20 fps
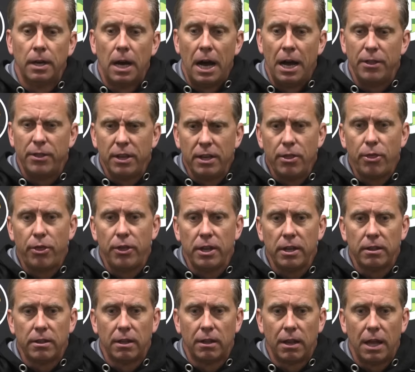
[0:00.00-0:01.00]
I did
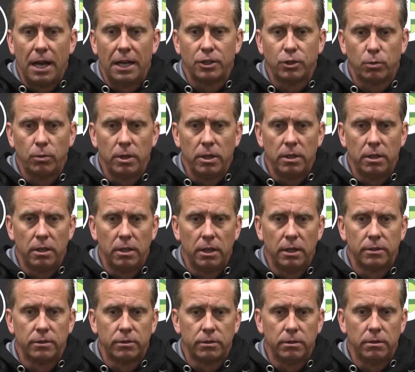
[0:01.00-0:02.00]
think that last week
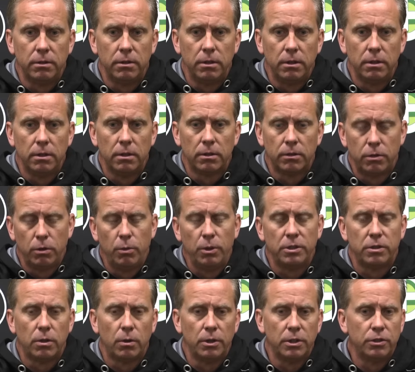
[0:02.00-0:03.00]
against, or two
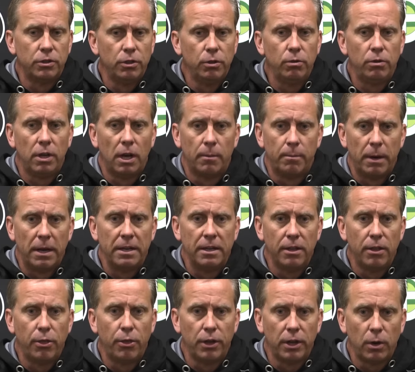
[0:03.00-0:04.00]
weeks ago against UTEP, I
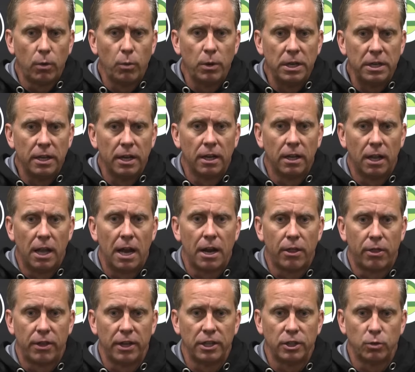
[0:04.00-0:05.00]
did think we did a lot
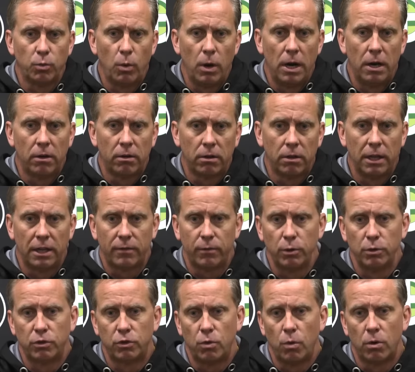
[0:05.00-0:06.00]
of things well
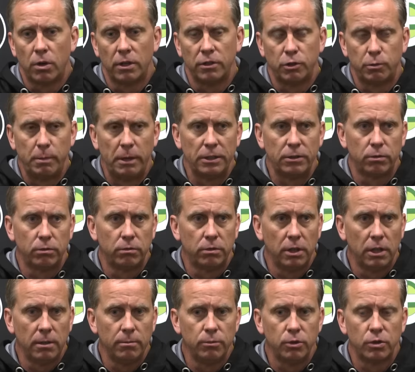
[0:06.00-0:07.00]
collectively, scored on special
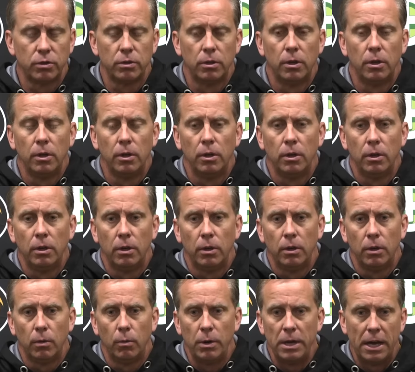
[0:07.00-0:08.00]
teams
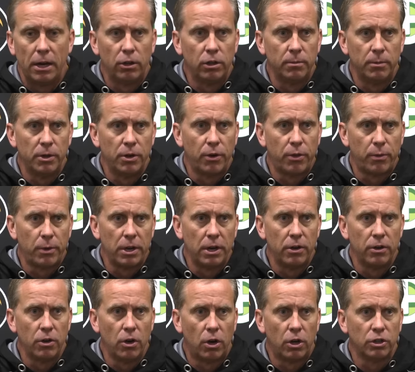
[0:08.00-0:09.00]
we held them under
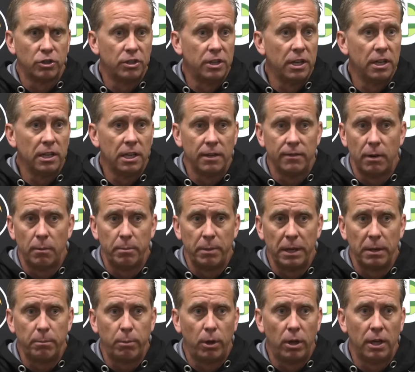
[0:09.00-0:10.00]
300 yards, didn't give up
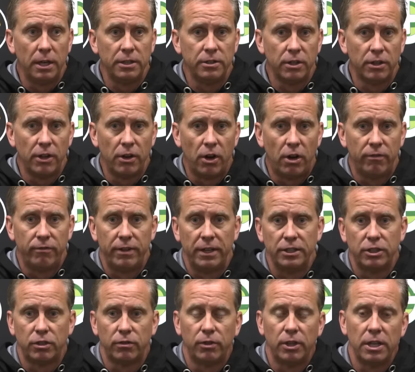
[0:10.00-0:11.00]
big plays, and then
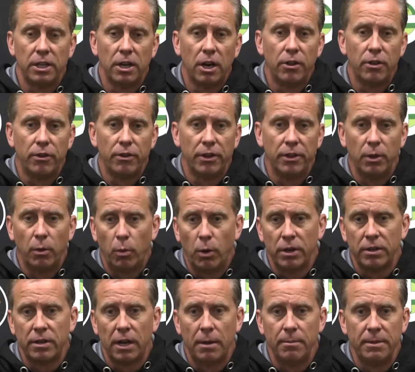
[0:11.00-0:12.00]
offensively, other than the
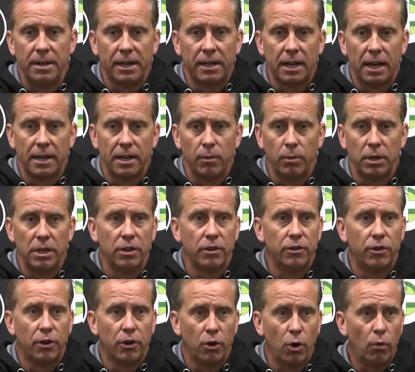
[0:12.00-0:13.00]
one time Nick got hit, we
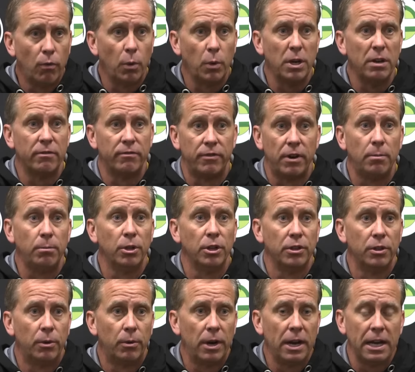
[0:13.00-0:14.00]
didn't turn it over. We didn't fumble it
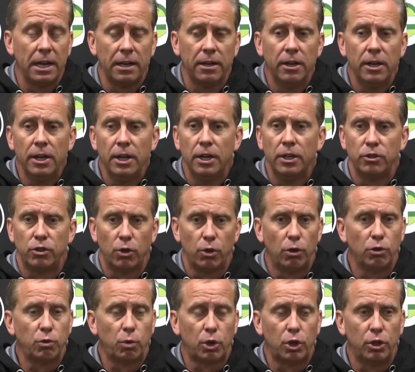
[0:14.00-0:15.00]
in the rain. So
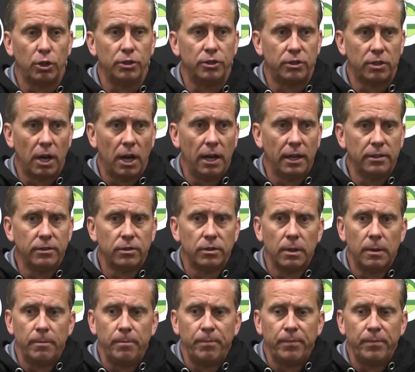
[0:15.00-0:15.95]
those were good signs.